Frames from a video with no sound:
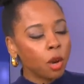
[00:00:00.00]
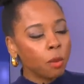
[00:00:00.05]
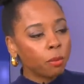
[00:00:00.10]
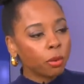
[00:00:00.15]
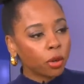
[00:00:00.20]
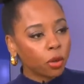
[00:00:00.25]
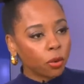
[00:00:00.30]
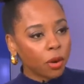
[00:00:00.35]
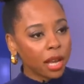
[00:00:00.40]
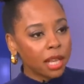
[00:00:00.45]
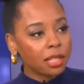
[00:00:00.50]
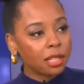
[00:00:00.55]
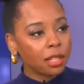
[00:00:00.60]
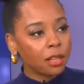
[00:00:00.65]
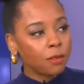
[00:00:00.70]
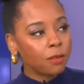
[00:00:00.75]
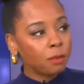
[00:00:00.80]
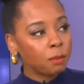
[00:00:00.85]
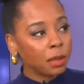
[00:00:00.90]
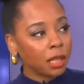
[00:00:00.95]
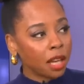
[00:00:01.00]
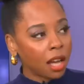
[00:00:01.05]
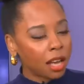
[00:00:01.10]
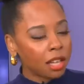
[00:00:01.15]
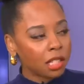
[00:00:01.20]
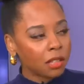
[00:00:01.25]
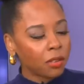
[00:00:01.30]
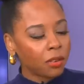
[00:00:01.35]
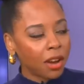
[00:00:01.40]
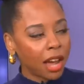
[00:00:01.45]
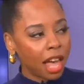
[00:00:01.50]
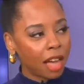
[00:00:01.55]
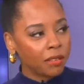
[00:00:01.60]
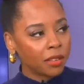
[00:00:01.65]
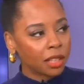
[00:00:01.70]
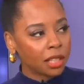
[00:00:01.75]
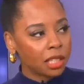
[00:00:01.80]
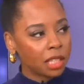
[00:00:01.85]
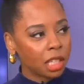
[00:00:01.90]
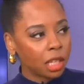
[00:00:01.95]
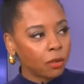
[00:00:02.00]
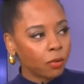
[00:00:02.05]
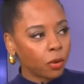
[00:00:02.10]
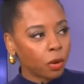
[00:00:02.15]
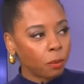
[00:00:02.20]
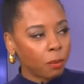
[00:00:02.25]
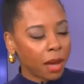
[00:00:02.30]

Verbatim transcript: progressives because of their advocacy for